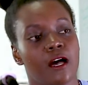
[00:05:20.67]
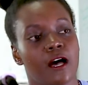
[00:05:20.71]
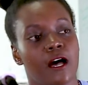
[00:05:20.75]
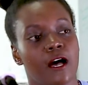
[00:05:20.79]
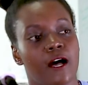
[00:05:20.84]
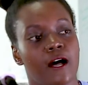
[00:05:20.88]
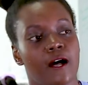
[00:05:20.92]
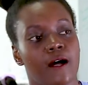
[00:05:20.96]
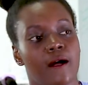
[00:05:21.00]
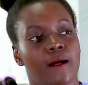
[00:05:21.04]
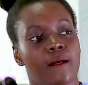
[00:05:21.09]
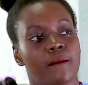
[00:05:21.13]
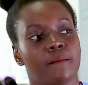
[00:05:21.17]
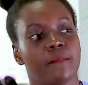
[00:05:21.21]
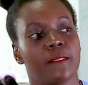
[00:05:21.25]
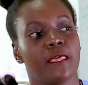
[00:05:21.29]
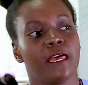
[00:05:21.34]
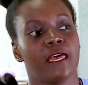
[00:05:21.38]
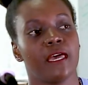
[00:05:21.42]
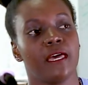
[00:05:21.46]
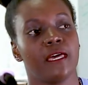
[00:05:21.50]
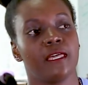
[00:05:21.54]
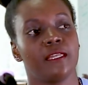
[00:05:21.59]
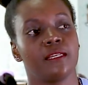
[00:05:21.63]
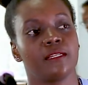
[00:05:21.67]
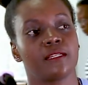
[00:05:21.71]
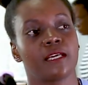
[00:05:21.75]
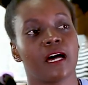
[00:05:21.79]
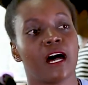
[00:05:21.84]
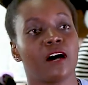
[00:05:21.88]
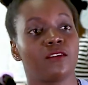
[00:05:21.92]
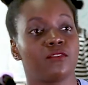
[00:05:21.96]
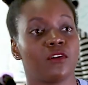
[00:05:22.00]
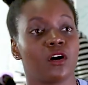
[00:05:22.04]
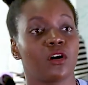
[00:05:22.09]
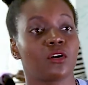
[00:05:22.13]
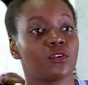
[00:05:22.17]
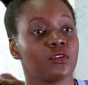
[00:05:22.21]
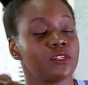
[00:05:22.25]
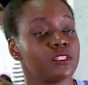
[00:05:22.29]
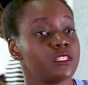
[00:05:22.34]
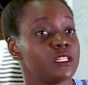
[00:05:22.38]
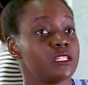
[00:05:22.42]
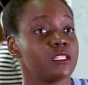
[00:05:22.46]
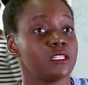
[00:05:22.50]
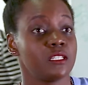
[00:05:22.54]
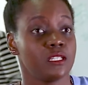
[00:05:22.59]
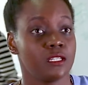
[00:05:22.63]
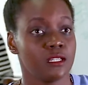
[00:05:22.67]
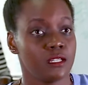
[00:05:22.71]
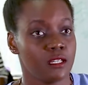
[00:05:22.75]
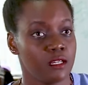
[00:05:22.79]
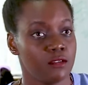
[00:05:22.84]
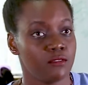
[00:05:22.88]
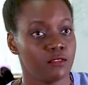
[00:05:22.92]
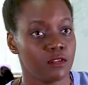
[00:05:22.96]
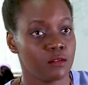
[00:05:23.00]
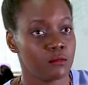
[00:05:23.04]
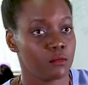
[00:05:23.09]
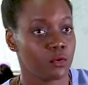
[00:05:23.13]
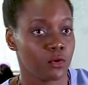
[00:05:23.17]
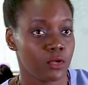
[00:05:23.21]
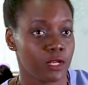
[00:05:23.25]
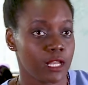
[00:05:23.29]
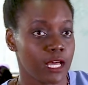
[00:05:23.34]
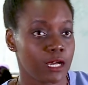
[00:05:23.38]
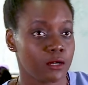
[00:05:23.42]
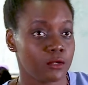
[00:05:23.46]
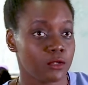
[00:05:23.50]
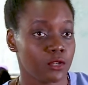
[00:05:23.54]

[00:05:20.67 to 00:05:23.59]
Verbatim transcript: and have our content in even more